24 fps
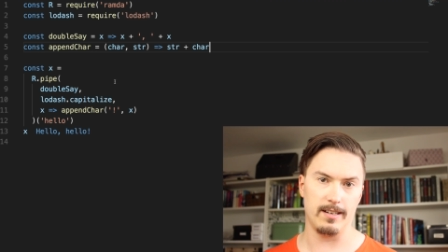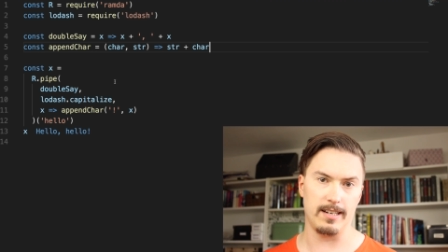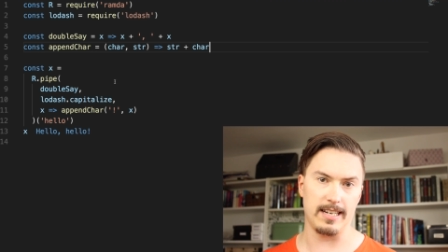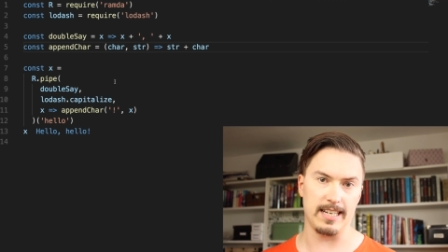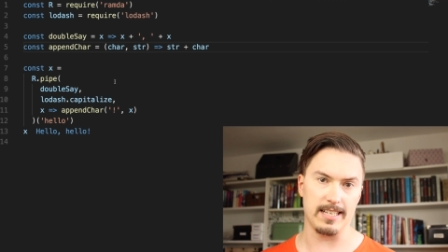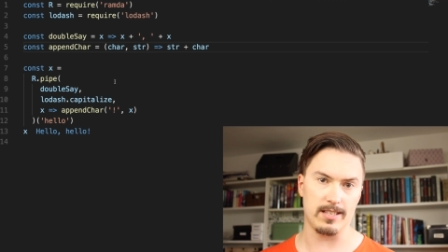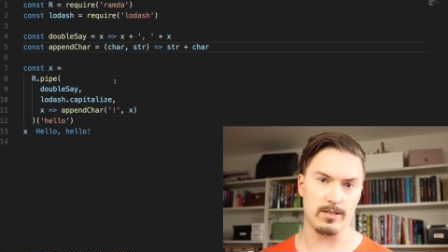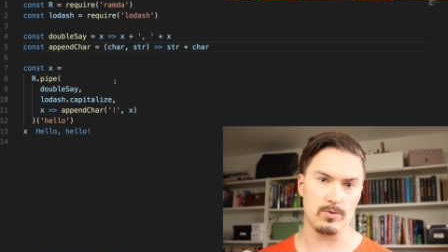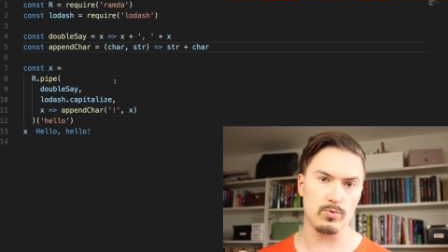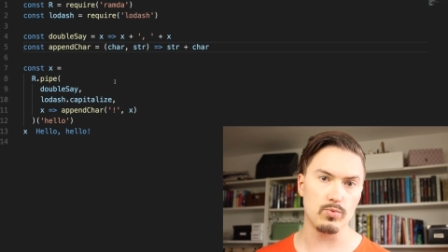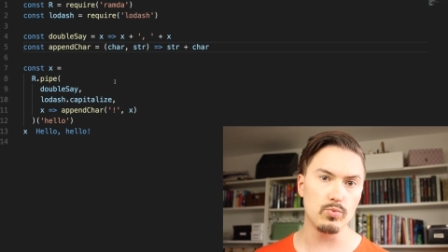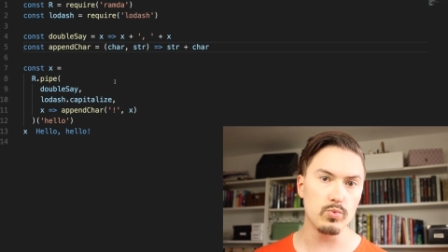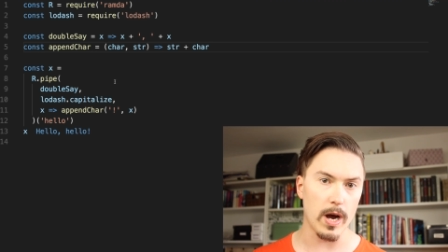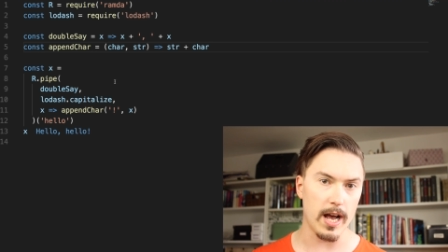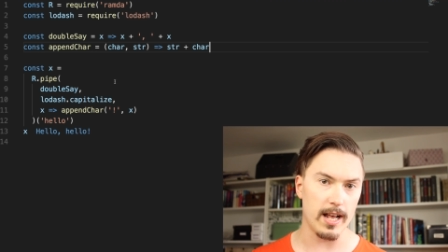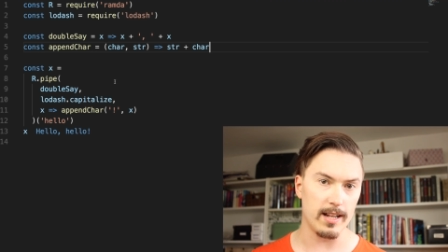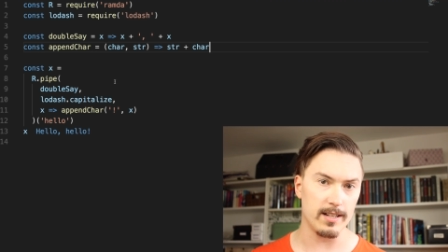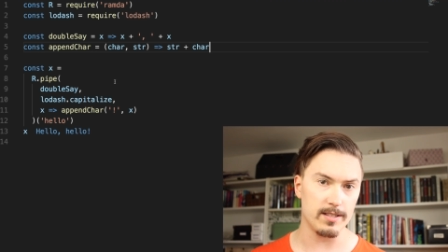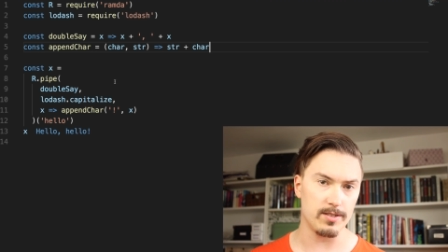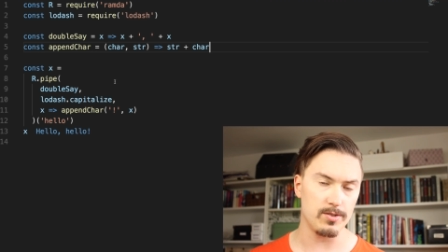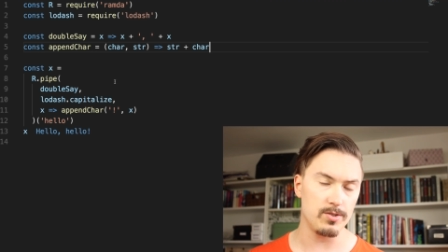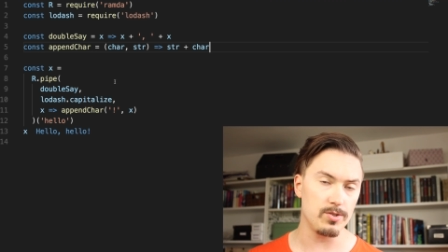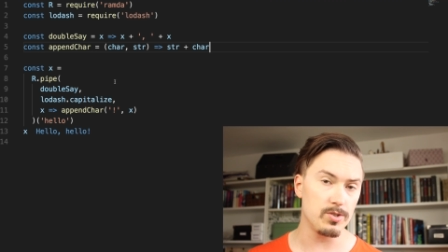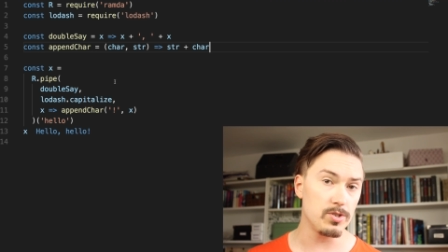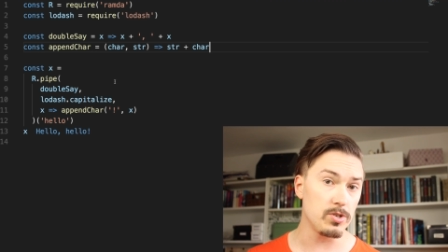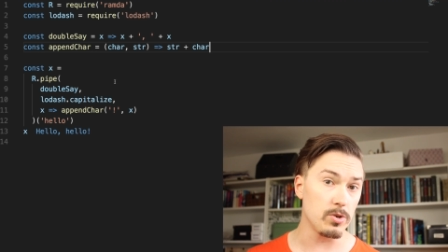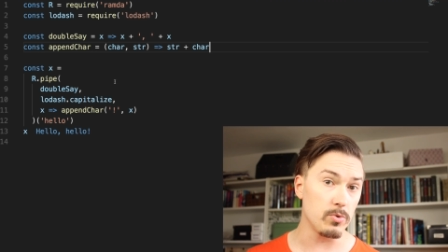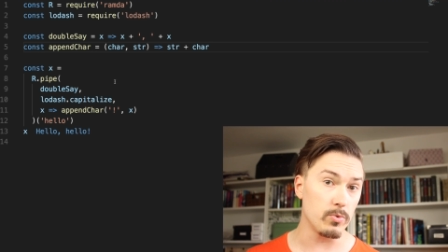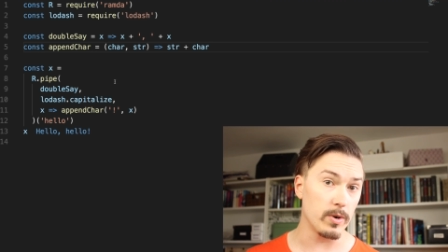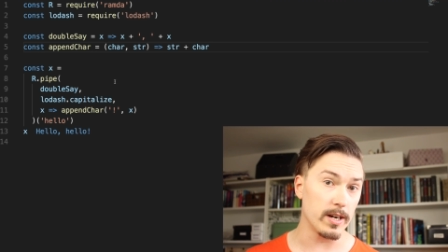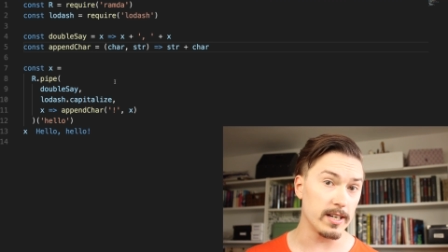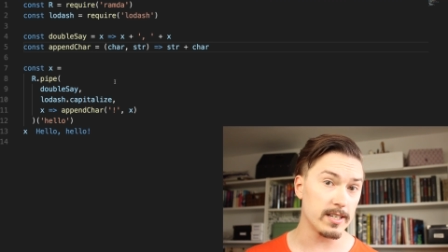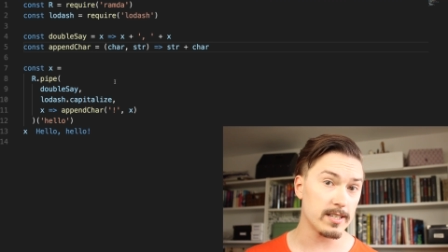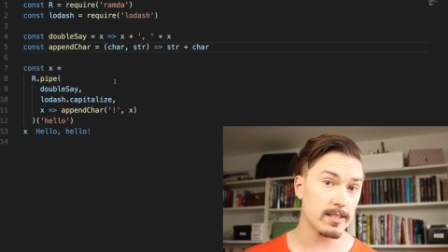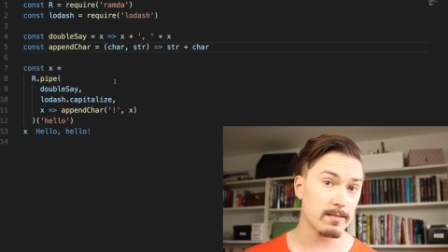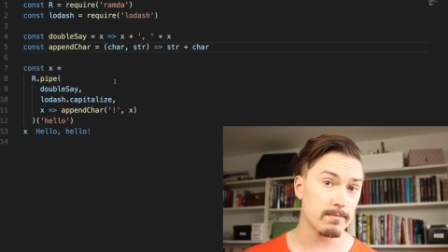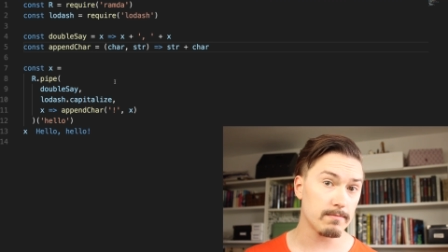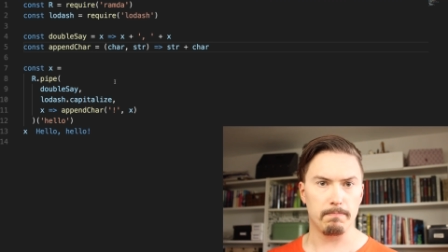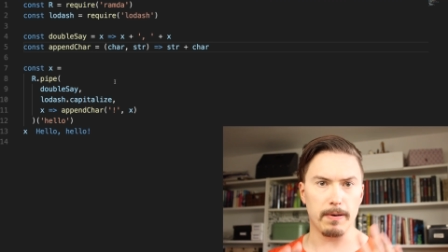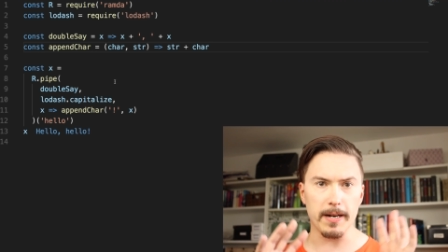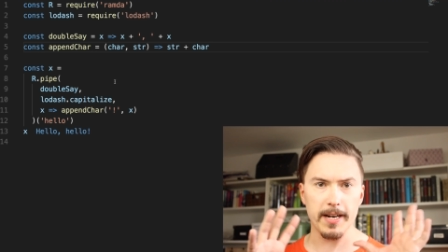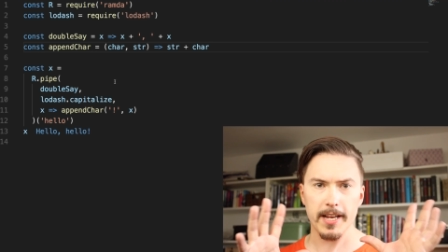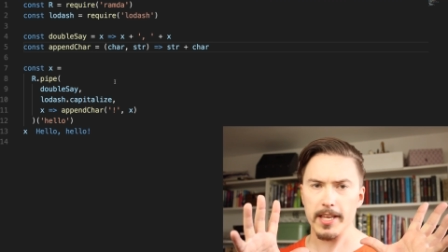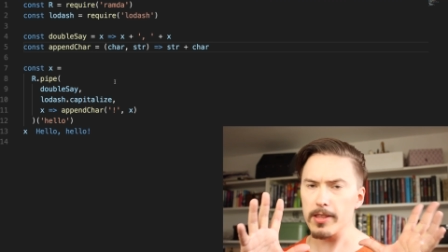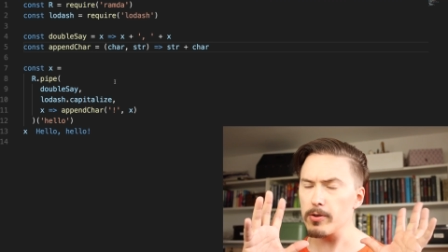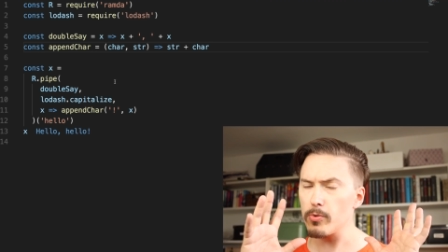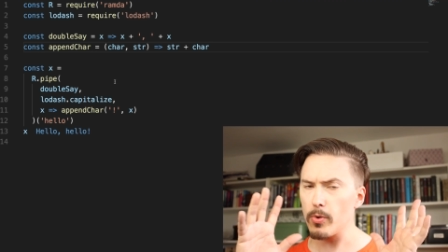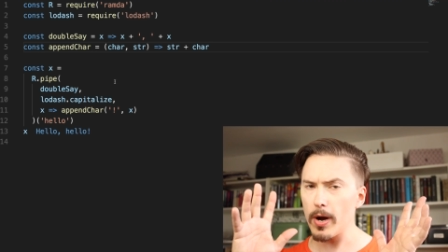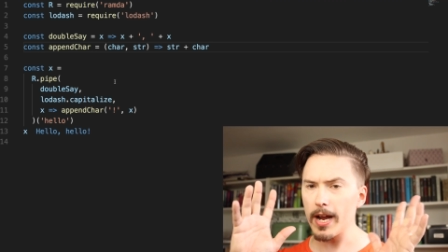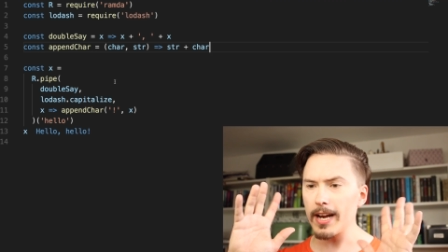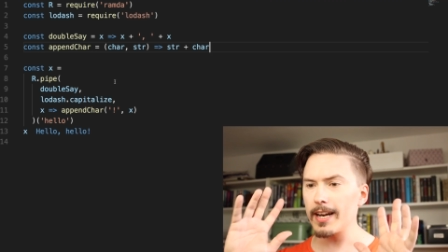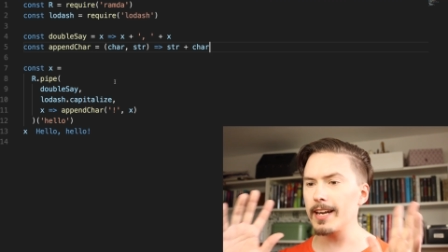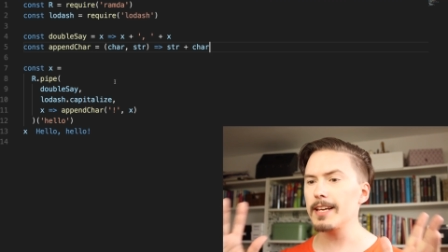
as well to do it. But either way,